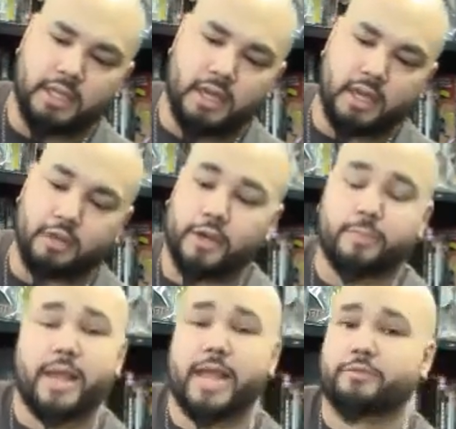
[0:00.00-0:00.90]
Uh,
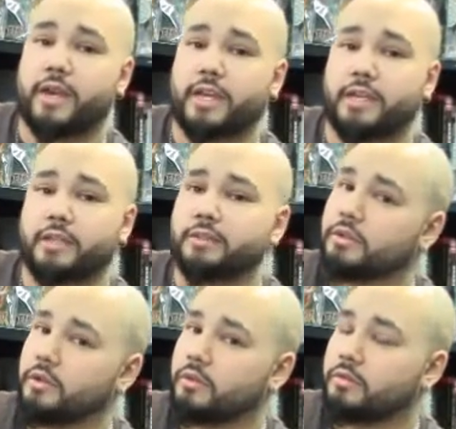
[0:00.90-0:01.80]
Greg Pak's writing it,
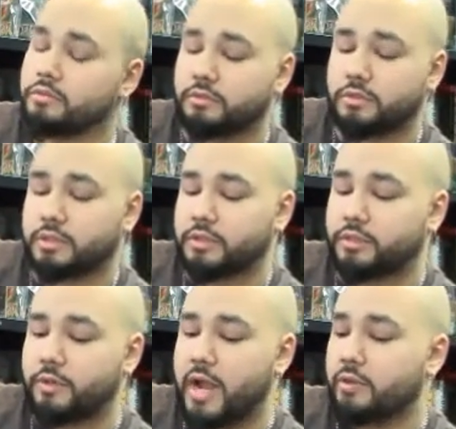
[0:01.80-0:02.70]
so
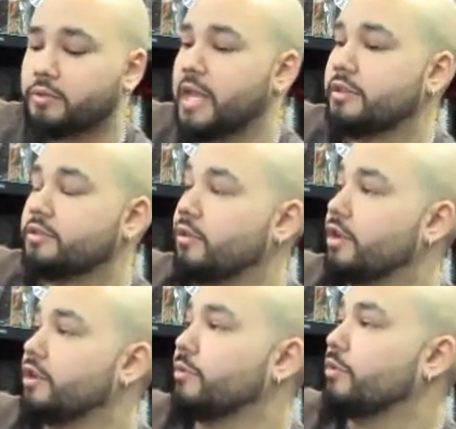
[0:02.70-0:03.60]
Turok Dinosaur
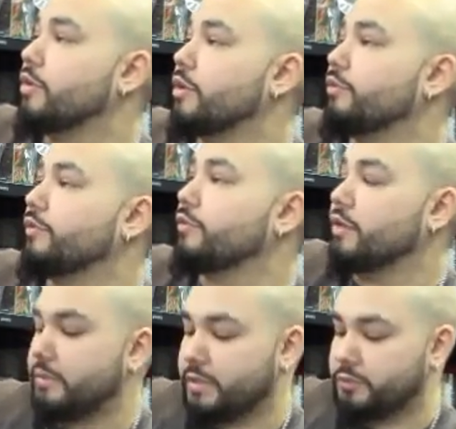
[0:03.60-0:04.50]
Hunter number one review
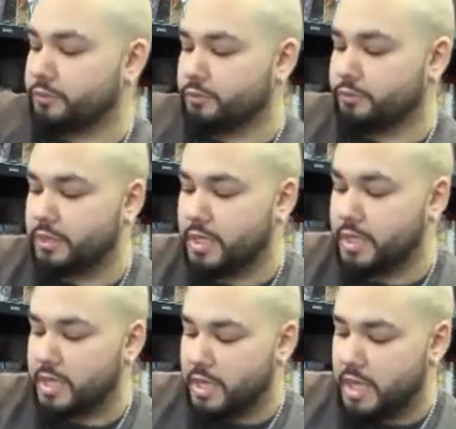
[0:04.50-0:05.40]
coming soon.
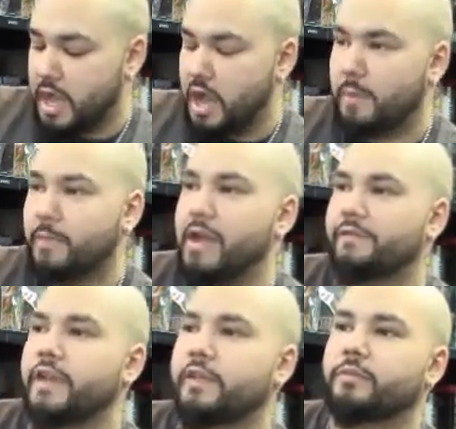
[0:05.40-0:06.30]
Um, I've
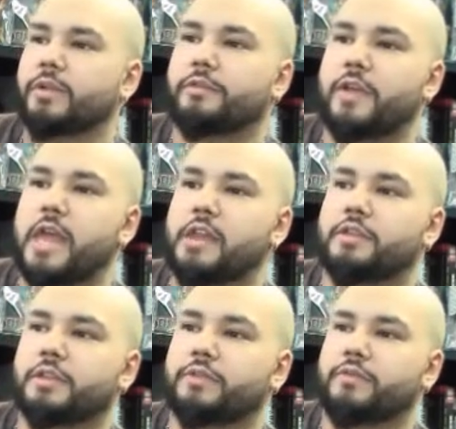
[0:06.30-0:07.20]
never been a fan of
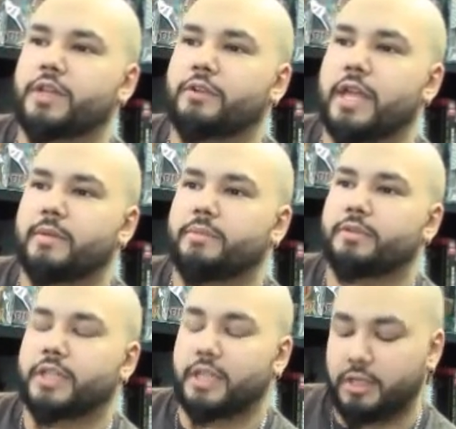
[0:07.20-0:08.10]
this video game in
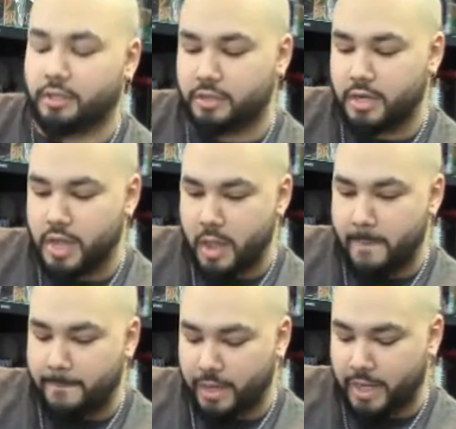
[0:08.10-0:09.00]
particular,
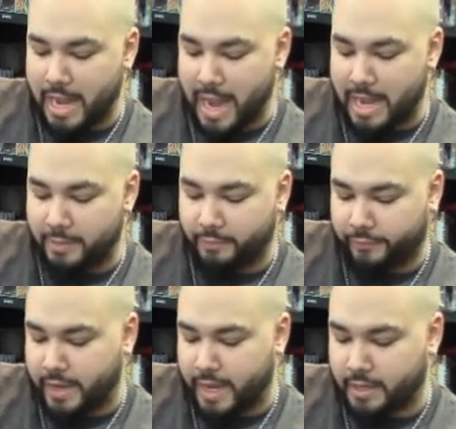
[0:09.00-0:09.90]
but I am a
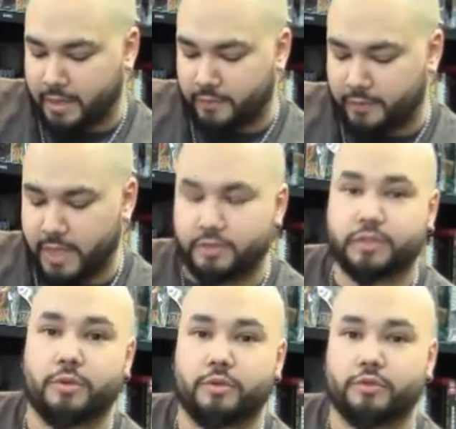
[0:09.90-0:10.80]
fan of Gail
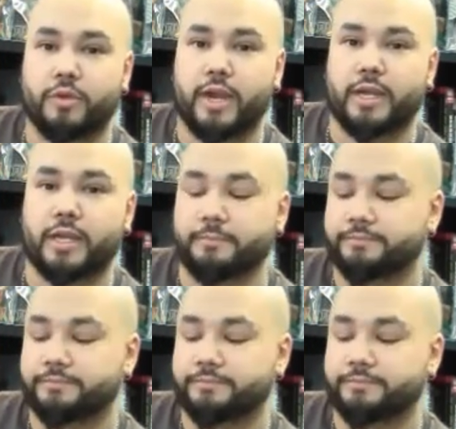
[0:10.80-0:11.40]
Simone's writing.